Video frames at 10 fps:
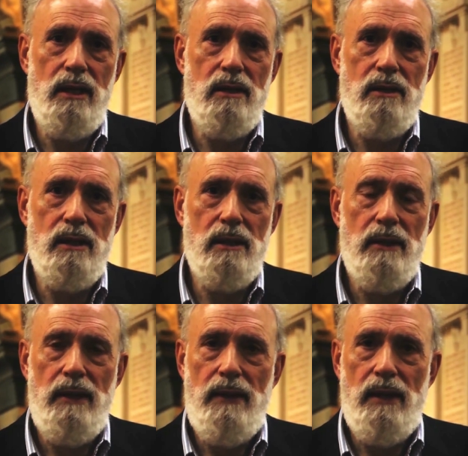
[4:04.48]
and
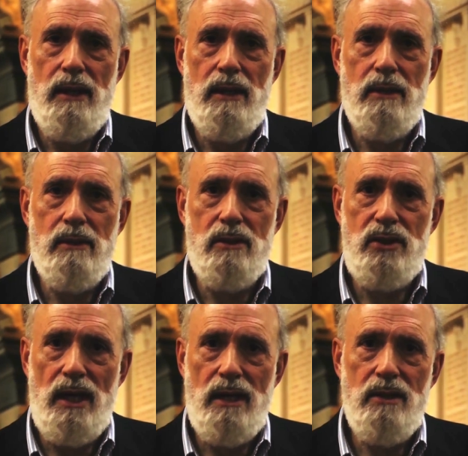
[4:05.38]
the
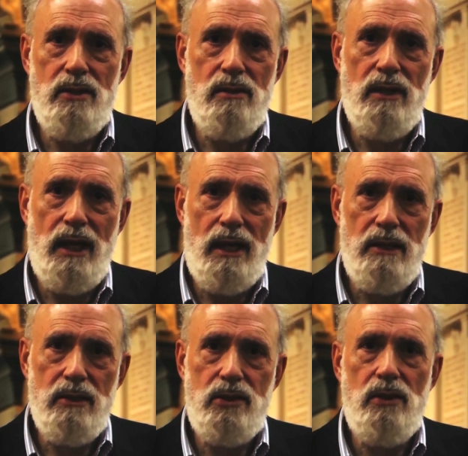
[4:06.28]
challenge to the
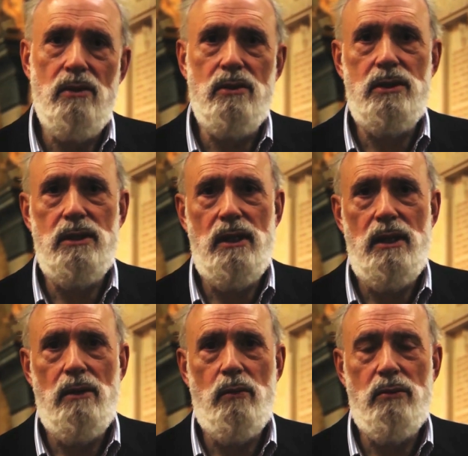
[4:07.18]
Catholic Church
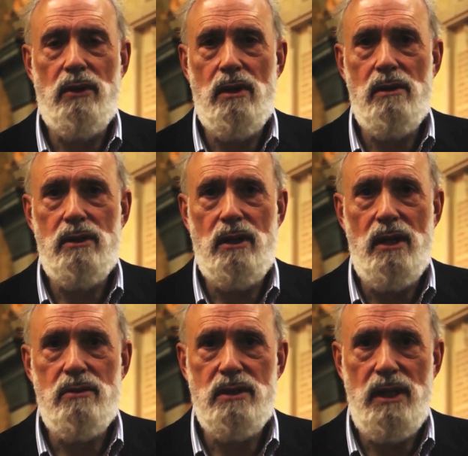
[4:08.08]
with regard to
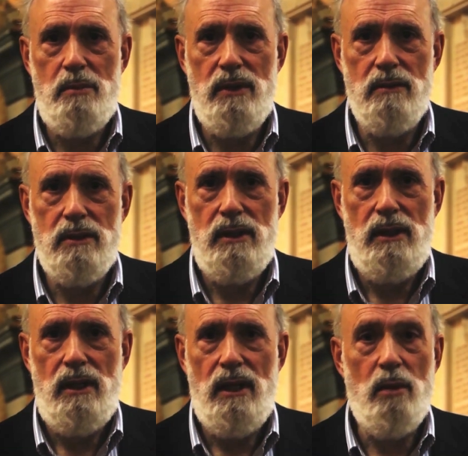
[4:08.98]
contraceptives
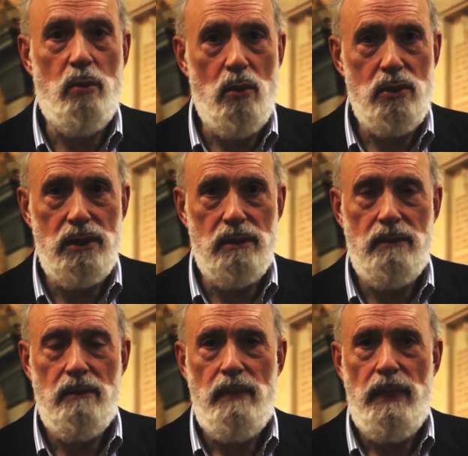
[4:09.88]
and abortion.
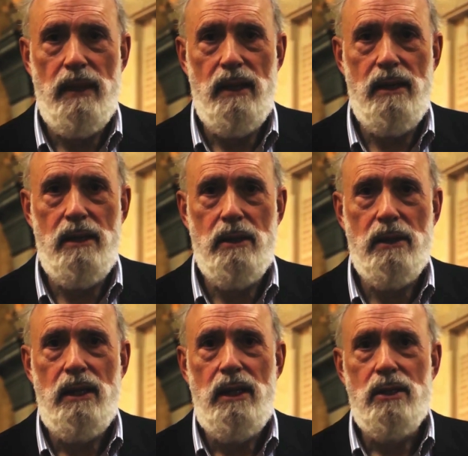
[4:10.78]

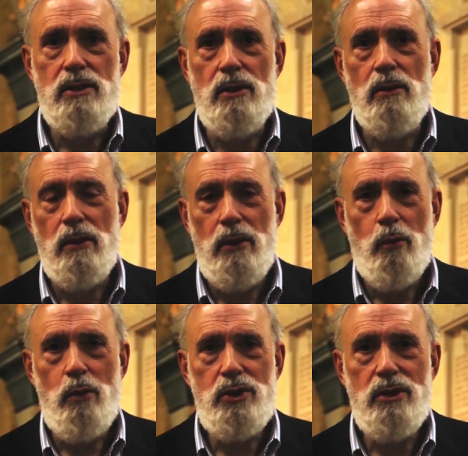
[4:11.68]
So
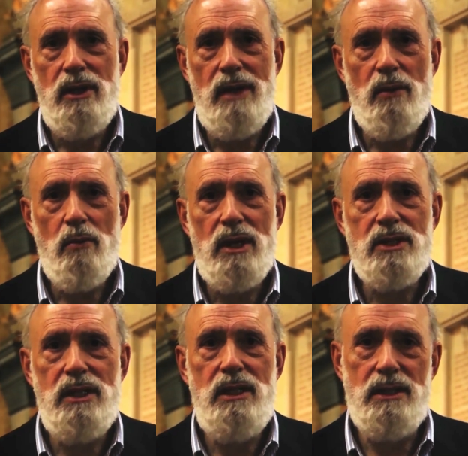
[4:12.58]
we should never
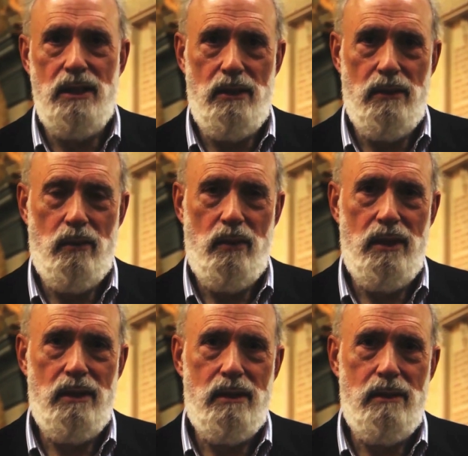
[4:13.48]
rest easy
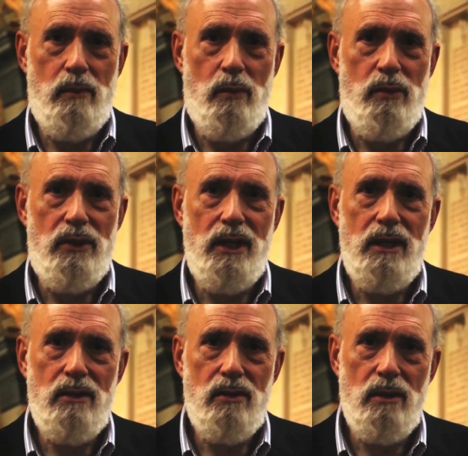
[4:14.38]
when we
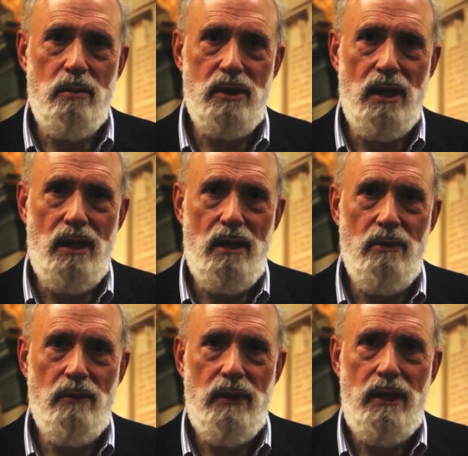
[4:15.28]
think in terms
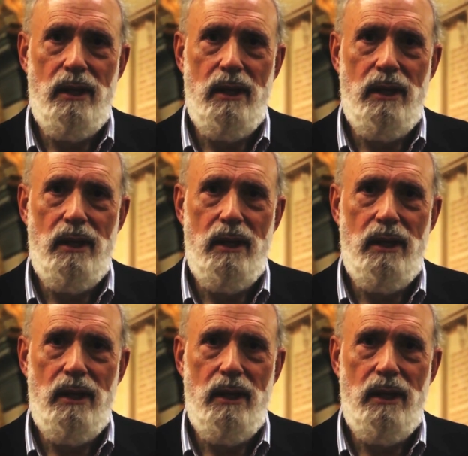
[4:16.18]
of